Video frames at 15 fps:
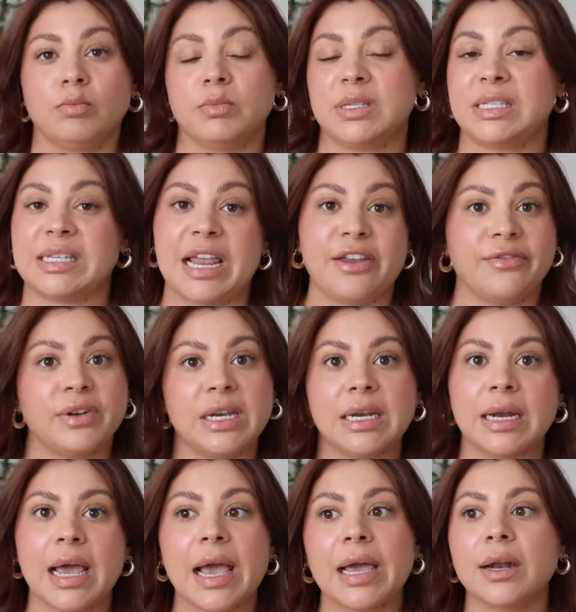safety
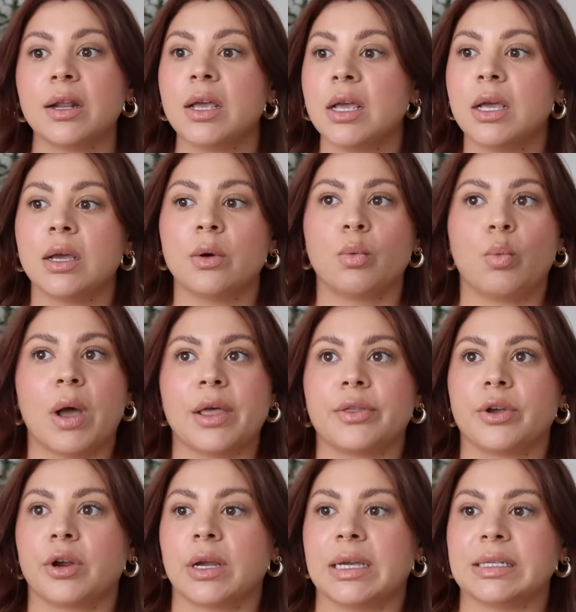net,
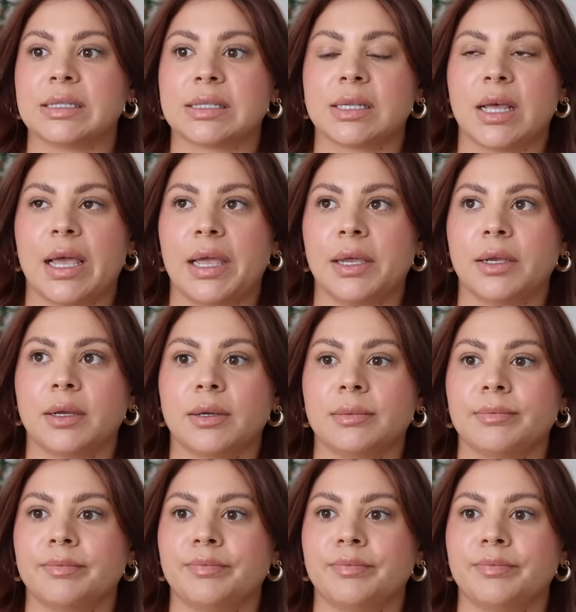whether it's like,